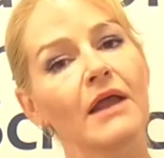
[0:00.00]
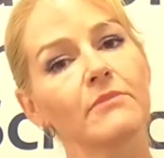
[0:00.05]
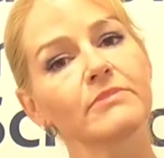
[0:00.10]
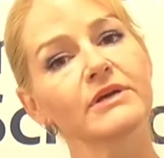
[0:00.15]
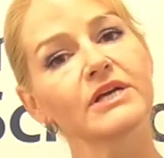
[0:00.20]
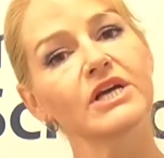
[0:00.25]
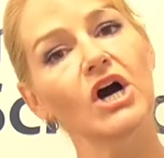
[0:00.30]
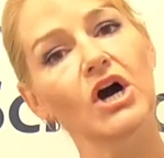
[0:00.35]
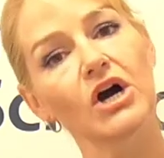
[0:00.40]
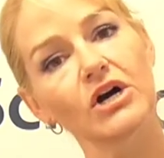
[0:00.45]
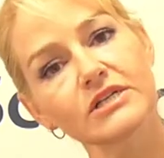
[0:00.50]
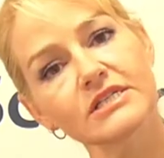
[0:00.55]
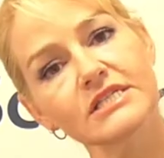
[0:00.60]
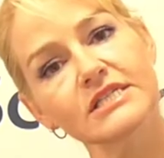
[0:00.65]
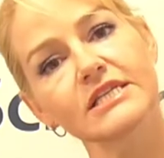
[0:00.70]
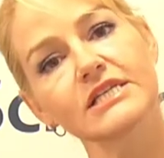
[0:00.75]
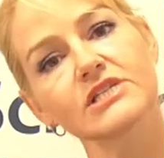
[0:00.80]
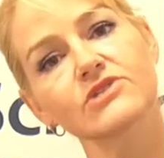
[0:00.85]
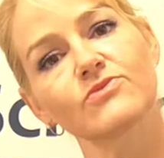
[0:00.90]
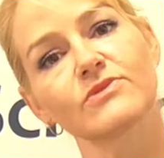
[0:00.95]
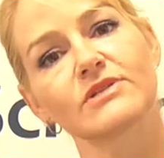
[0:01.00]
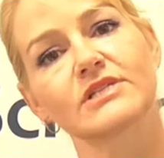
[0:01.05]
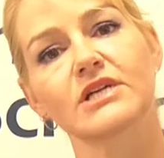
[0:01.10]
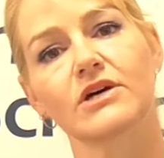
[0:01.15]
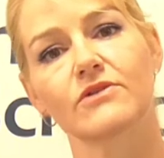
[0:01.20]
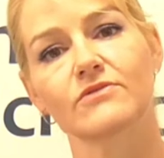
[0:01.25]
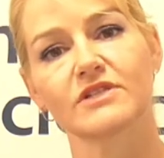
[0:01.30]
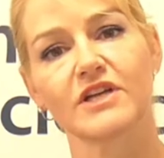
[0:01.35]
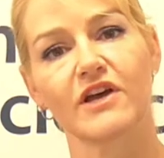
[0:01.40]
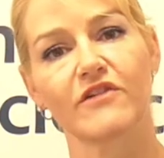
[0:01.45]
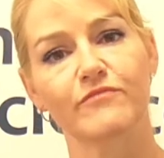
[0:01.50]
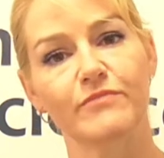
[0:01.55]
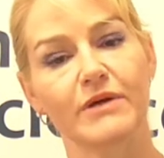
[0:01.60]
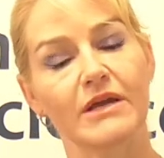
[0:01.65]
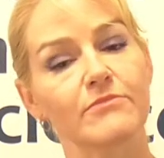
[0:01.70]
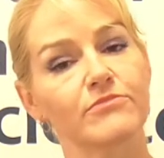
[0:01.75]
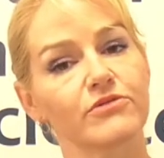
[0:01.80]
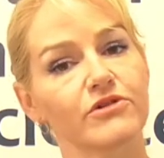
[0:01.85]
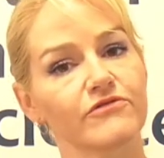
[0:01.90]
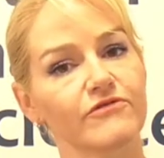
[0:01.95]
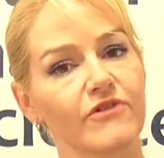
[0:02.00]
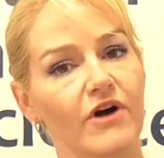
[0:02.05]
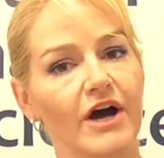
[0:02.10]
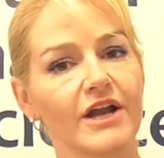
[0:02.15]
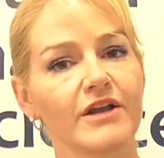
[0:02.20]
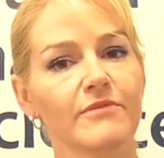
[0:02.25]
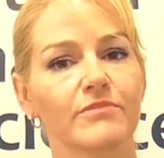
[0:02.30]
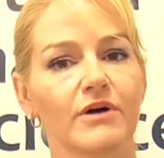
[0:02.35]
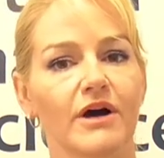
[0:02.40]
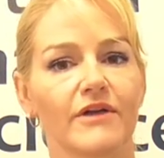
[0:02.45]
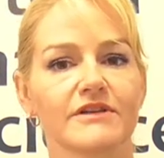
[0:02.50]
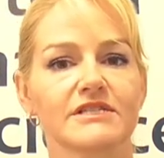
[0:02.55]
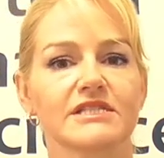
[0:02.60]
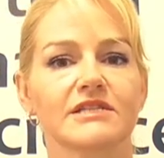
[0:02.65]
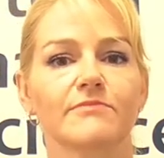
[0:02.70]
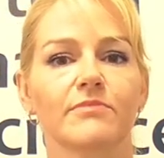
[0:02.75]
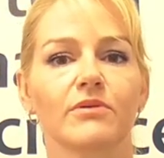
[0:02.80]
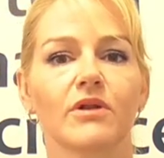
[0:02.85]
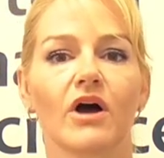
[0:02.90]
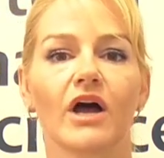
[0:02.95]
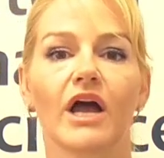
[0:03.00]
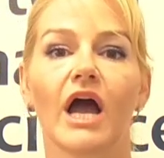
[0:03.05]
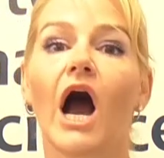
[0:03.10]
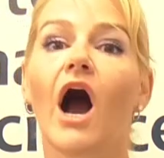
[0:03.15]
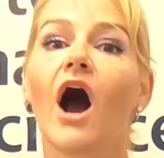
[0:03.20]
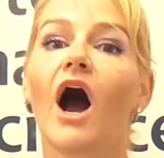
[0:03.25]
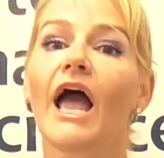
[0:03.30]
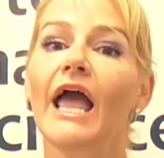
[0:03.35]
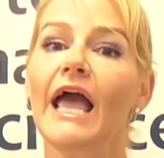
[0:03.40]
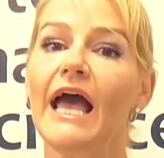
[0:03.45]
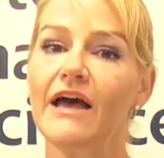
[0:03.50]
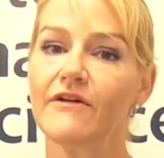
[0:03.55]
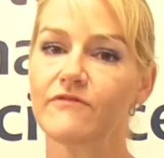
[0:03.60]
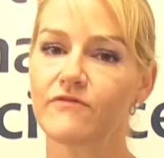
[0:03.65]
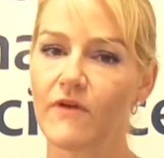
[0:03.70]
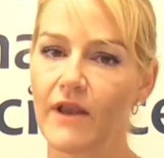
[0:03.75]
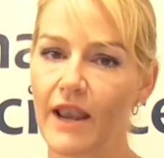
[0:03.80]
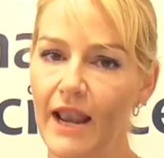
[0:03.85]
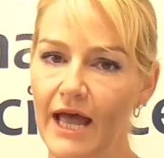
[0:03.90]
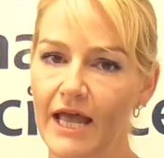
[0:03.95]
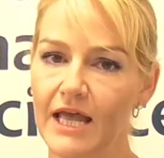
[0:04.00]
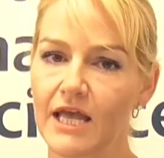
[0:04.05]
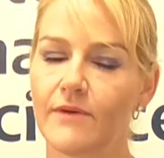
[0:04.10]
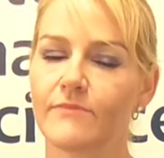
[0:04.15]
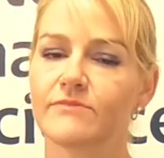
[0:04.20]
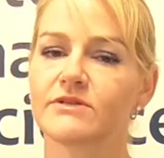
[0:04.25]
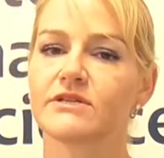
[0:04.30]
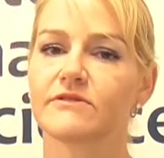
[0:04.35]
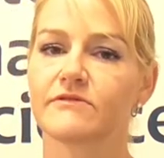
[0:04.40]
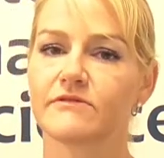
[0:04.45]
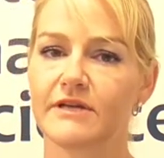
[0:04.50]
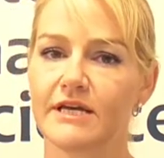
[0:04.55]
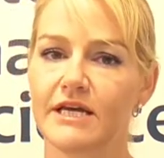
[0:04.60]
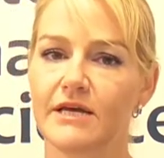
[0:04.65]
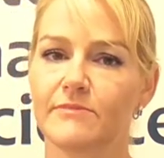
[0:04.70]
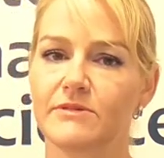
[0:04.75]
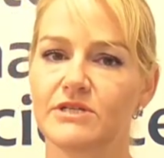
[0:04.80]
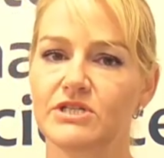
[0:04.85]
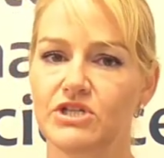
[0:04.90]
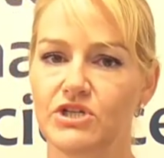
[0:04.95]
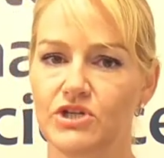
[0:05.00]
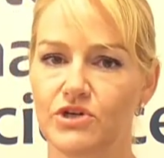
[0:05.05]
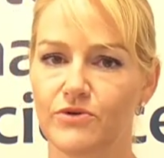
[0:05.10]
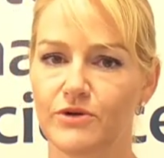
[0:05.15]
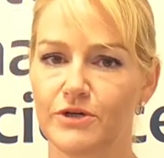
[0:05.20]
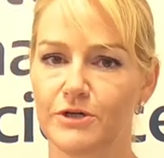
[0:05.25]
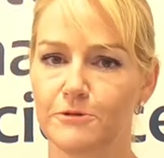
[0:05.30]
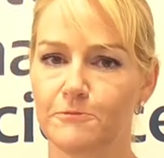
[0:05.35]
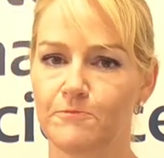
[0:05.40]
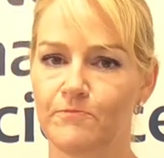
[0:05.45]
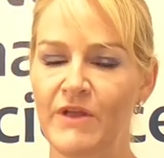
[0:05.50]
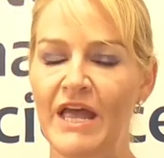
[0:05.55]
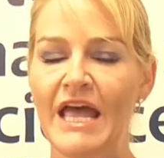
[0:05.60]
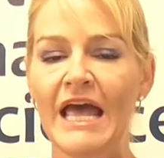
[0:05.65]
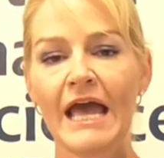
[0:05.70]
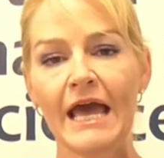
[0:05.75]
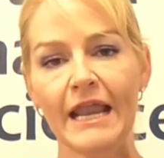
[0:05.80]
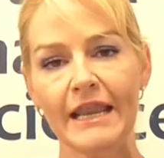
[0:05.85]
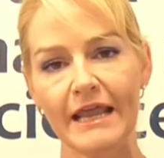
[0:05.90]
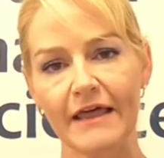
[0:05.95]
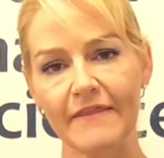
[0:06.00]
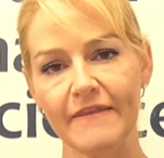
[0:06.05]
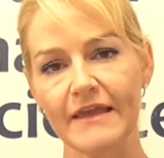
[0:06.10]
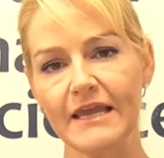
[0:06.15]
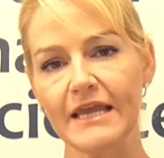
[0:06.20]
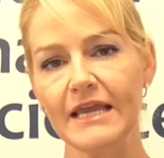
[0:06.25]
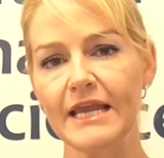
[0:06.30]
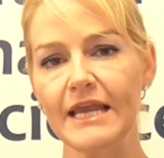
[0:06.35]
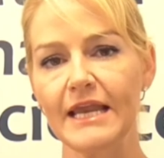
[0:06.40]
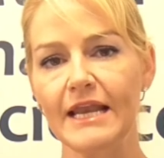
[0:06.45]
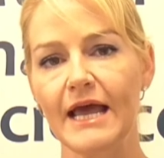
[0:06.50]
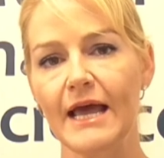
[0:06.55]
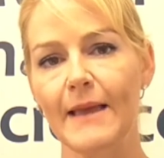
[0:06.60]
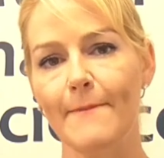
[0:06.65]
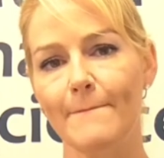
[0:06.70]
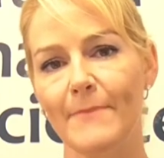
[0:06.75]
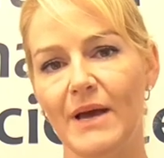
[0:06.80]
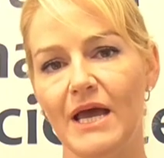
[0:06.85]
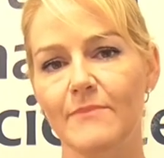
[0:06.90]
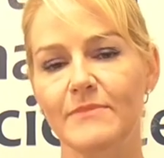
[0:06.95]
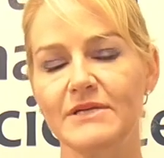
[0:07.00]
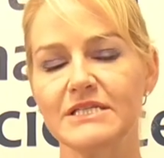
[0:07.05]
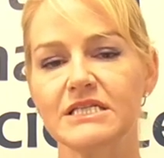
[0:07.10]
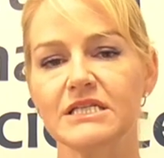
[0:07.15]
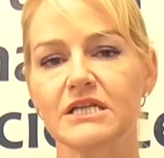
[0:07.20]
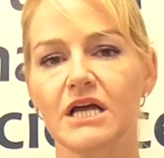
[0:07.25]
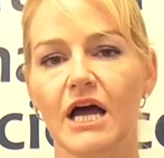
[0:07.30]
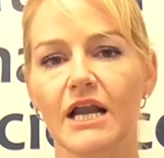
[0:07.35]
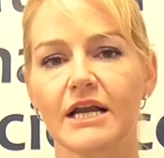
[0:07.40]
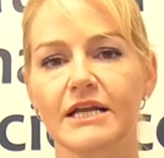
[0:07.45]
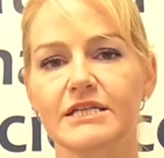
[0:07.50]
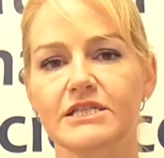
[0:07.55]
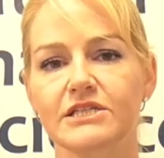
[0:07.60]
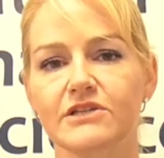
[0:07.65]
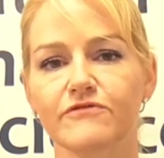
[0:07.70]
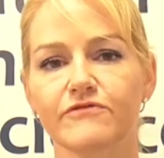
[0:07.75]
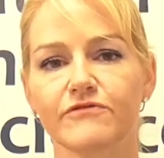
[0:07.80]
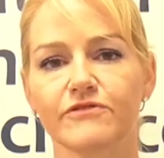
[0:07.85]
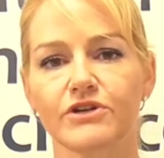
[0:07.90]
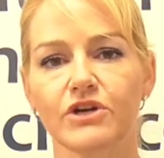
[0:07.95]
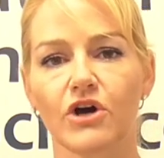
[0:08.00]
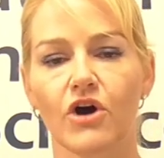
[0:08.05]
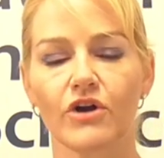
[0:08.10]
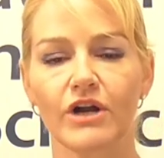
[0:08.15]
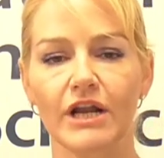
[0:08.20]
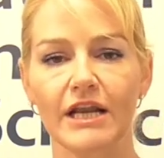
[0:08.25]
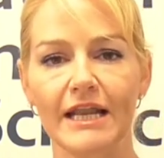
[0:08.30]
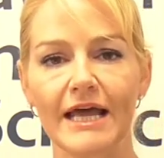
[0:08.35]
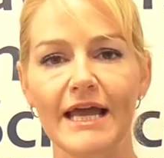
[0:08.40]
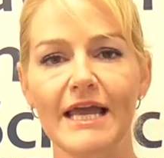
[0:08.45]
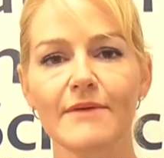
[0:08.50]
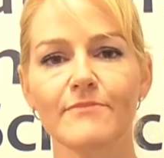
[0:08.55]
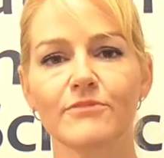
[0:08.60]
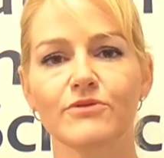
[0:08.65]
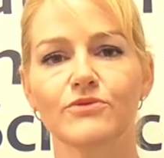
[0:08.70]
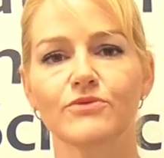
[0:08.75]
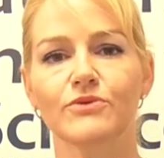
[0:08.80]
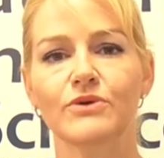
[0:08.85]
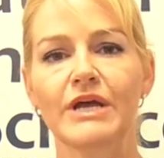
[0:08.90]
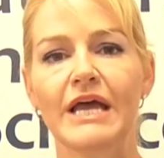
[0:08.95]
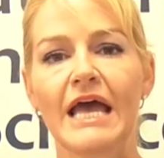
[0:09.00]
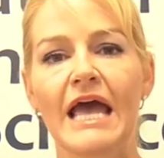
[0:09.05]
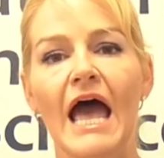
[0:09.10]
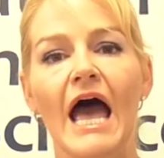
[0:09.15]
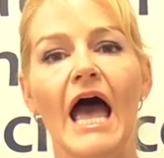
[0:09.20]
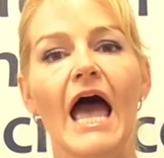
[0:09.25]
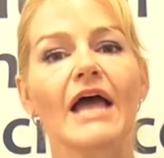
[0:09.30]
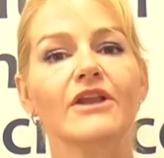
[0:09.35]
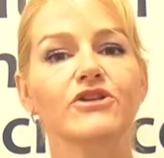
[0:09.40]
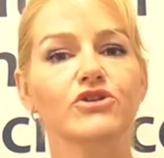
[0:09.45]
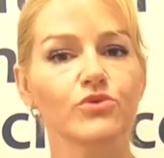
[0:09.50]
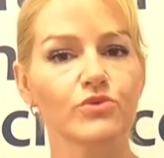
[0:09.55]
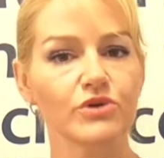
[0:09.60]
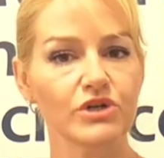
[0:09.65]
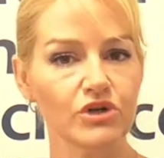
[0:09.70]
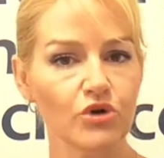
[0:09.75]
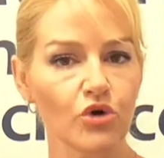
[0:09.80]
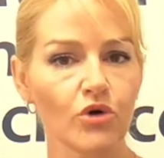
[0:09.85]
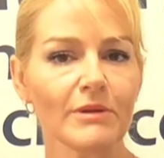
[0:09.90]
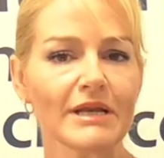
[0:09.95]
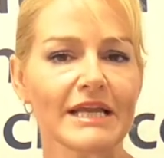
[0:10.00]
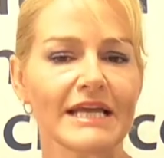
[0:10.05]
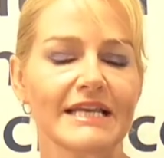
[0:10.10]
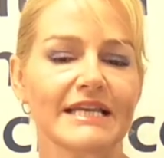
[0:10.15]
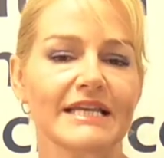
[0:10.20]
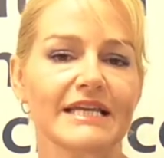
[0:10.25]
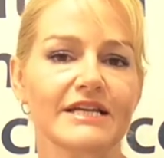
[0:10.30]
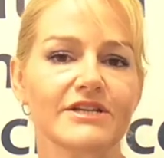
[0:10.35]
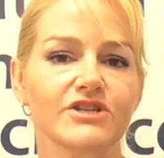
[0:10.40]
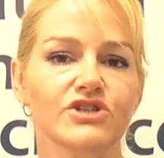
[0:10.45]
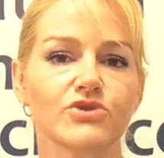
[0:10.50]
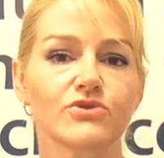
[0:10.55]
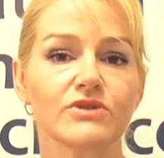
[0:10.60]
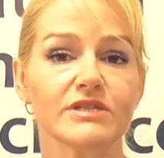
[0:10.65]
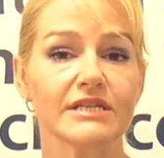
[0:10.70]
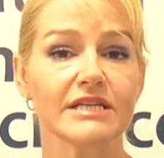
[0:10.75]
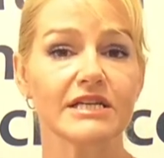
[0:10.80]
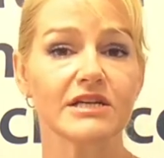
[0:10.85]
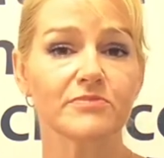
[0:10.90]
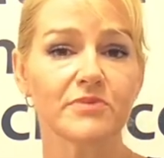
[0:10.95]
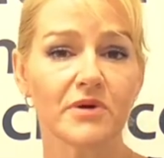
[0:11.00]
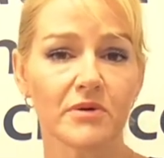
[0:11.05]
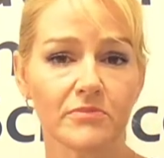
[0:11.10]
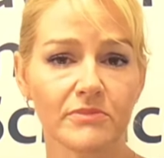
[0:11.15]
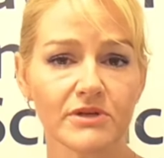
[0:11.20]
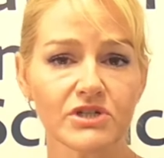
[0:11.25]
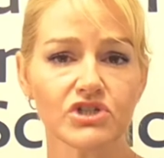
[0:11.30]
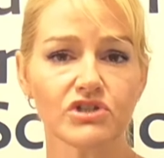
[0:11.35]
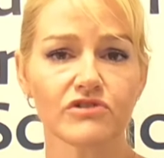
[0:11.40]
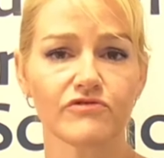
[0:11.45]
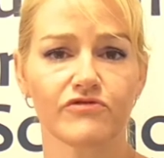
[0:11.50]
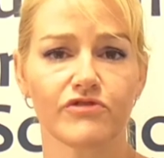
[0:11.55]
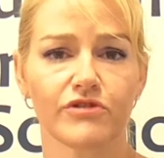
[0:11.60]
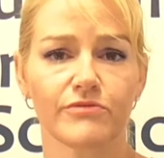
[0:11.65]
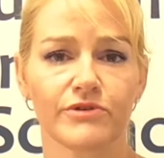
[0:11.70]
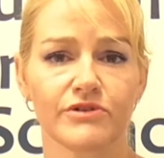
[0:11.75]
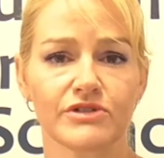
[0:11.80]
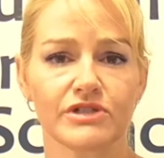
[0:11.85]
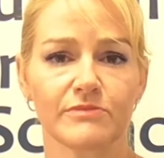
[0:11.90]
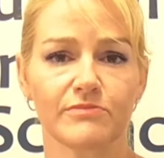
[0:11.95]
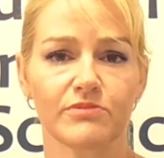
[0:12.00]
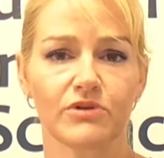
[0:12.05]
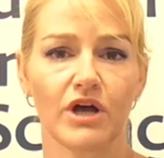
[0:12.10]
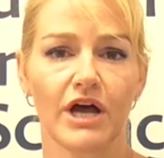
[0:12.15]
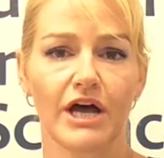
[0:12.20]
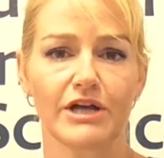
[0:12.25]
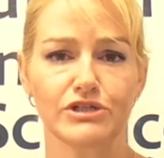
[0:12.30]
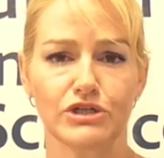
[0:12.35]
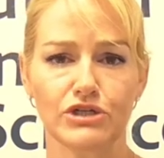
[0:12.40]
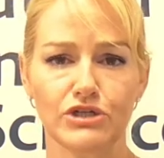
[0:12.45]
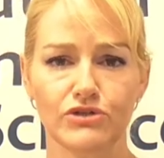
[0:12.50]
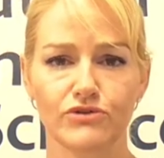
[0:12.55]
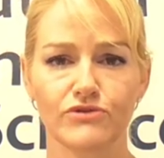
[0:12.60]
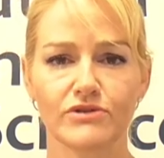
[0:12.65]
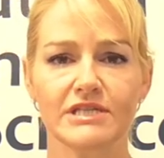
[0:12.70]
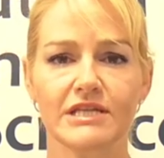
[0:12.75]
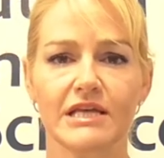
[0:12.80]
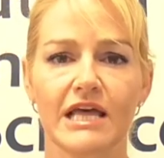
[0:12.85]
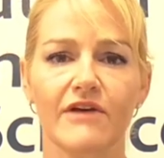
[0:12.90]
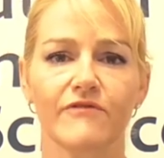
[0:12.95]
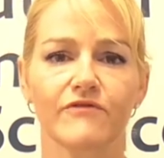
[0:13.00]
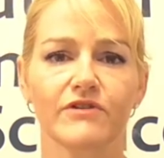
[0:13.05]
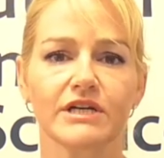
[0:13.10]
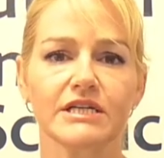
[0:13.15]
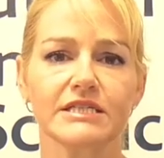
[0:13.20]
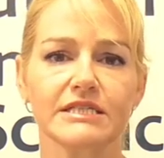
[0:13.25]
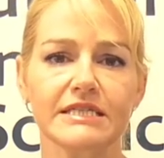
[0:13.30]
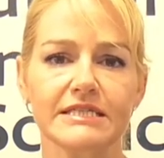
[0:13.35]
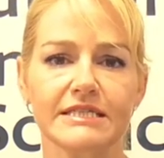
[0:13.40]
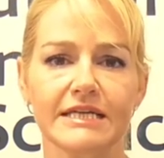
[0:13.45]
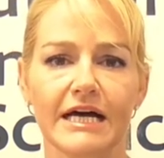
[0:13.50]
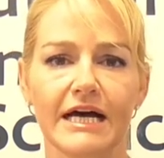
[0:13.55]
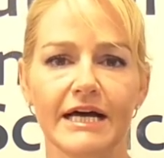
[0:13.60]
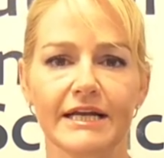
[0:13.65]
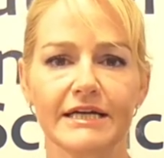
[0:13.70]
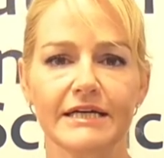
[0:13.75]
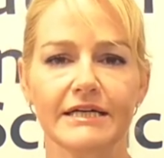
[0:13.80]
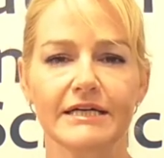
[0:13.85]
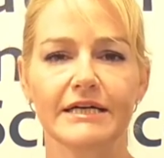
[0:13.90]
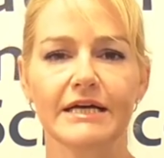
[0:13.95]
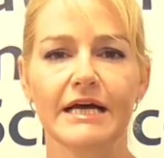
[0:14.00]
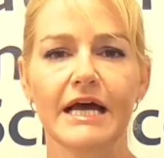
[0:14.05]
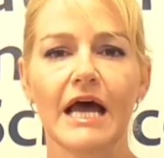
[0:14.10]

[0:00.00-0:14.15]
And because these results have been provided by the supplier, I have named their material. Now, the inky name may be slightly different on a label, and you would normally need to seek permission from your supplier to use their efficacy data.